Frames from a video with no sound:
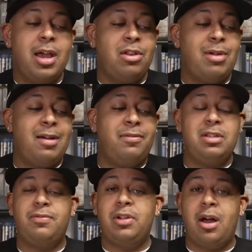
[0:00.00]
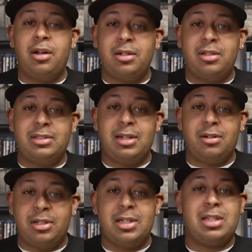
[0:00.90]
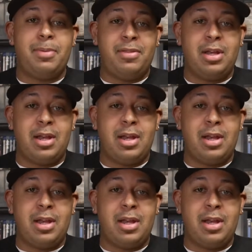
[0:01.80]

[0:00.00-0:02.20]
and you have these vloggers that are gonna spend the